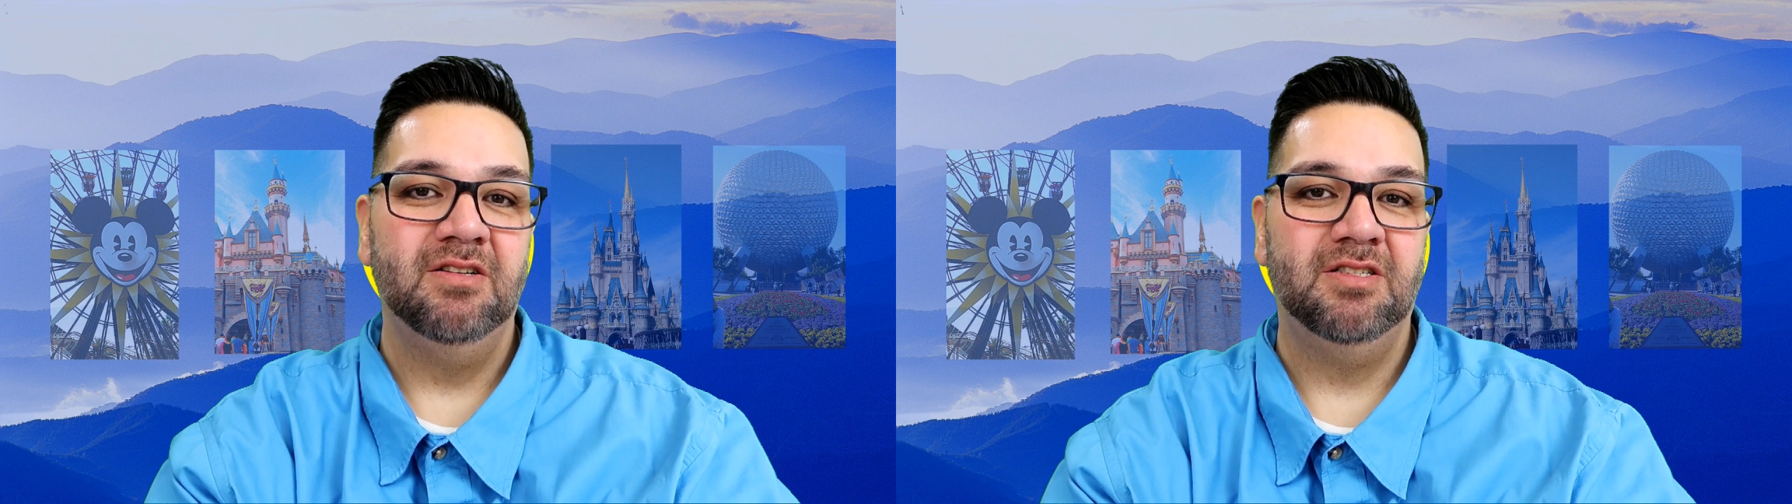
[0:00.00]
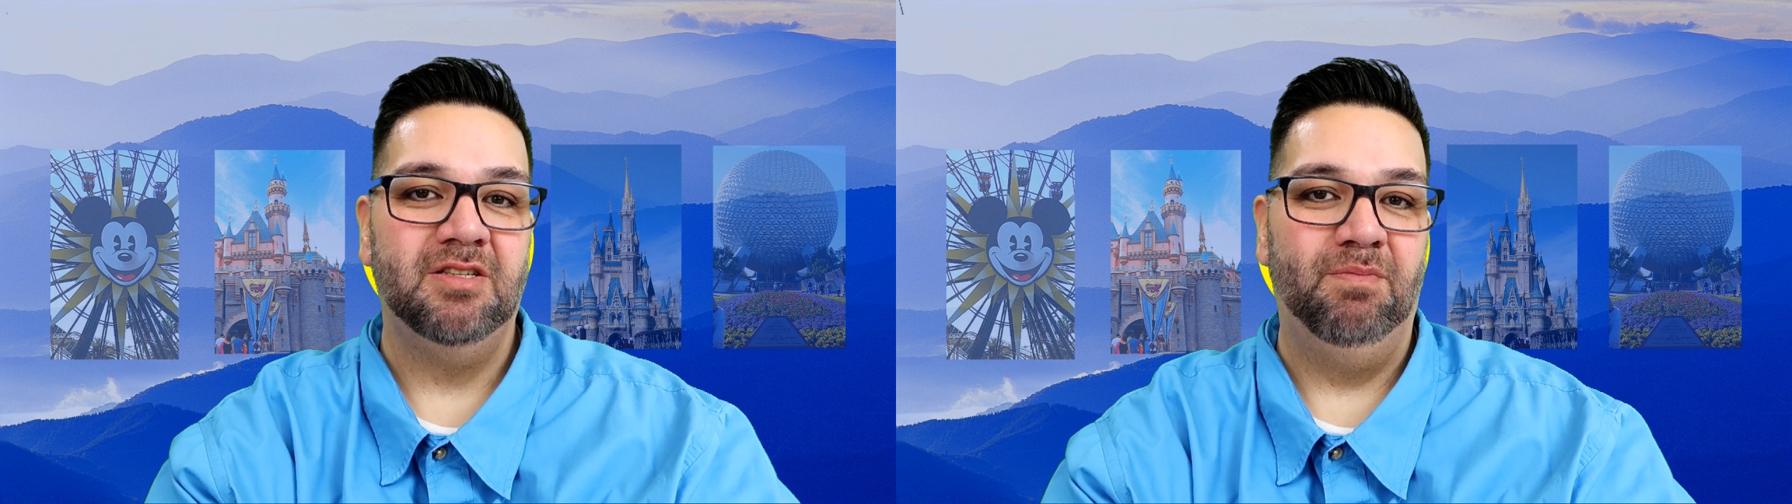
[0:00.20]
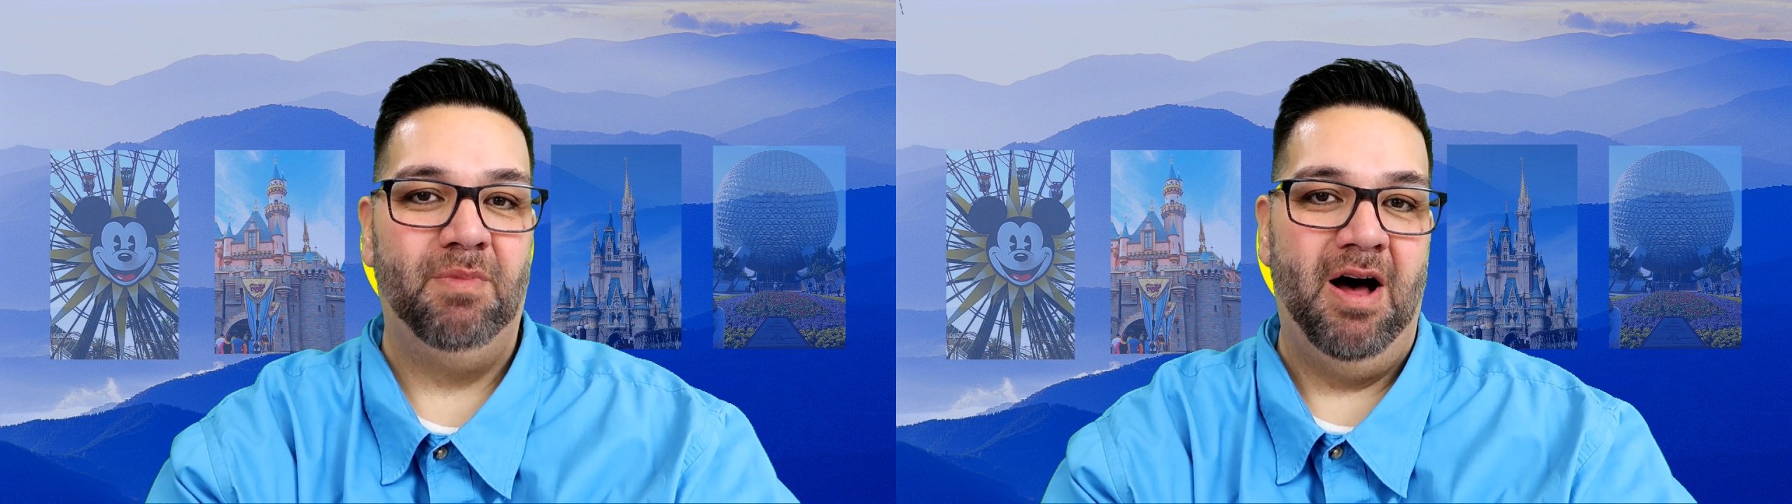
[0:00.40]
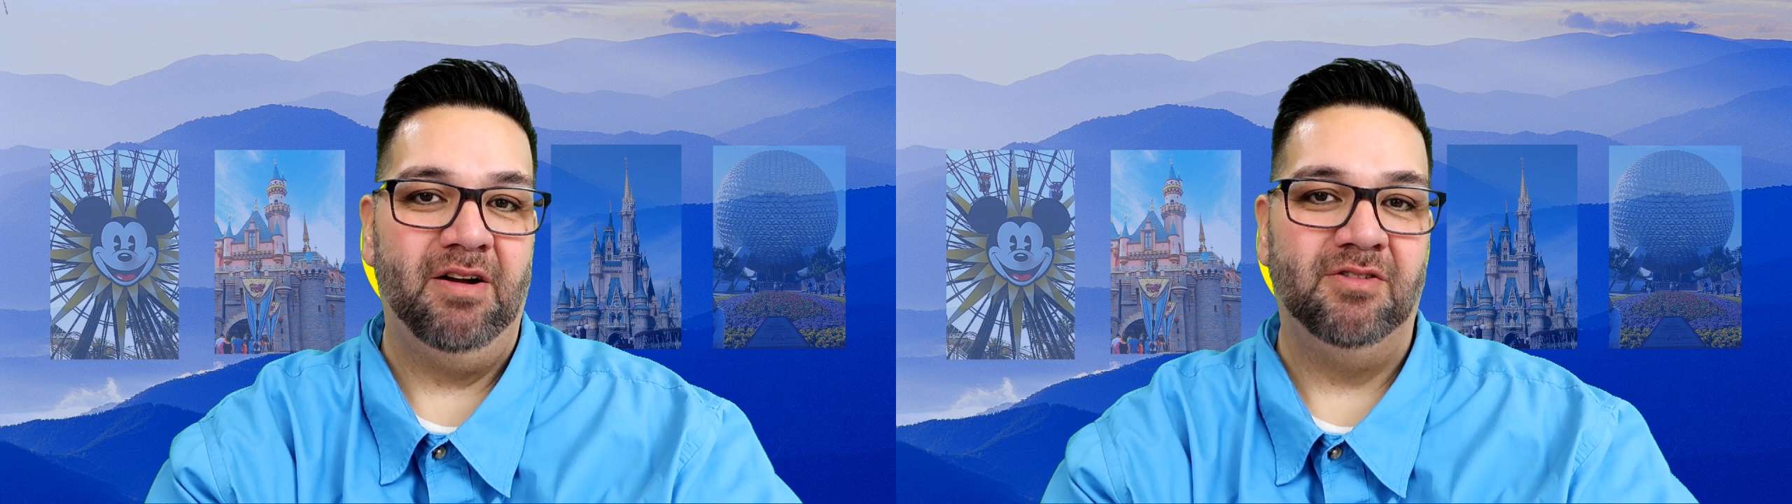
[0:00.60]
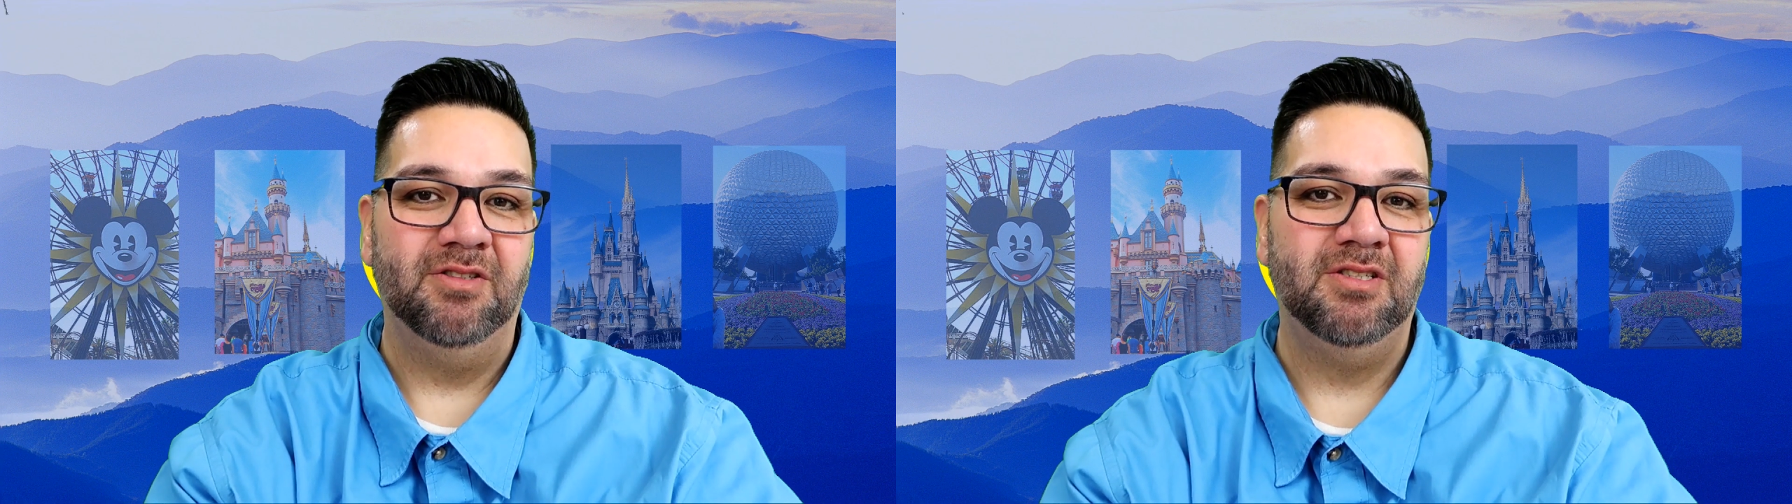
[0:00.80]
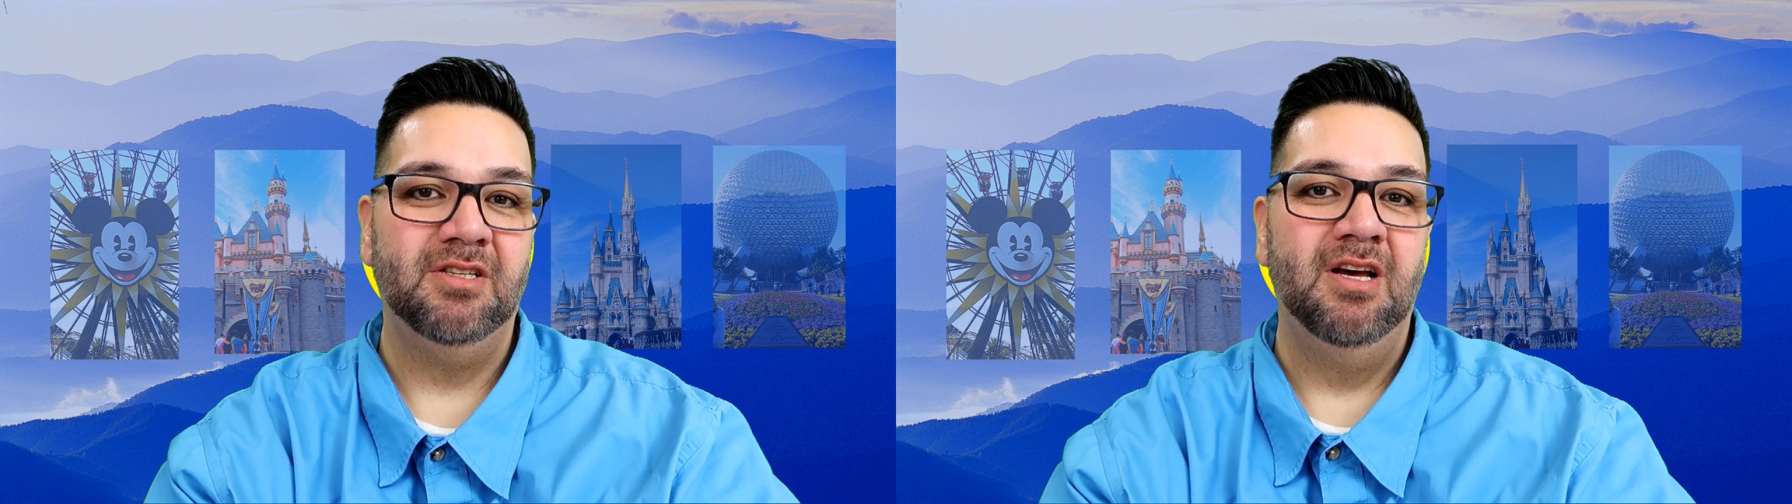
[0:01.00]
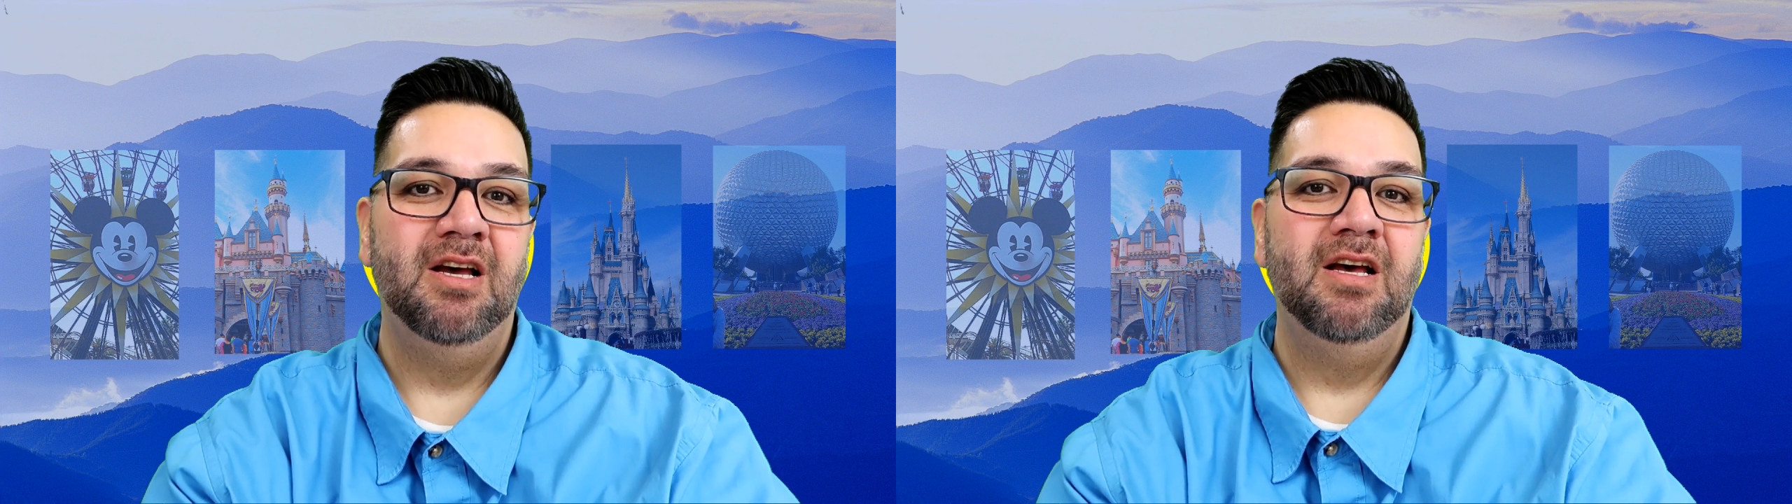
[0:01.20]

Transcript: some bottles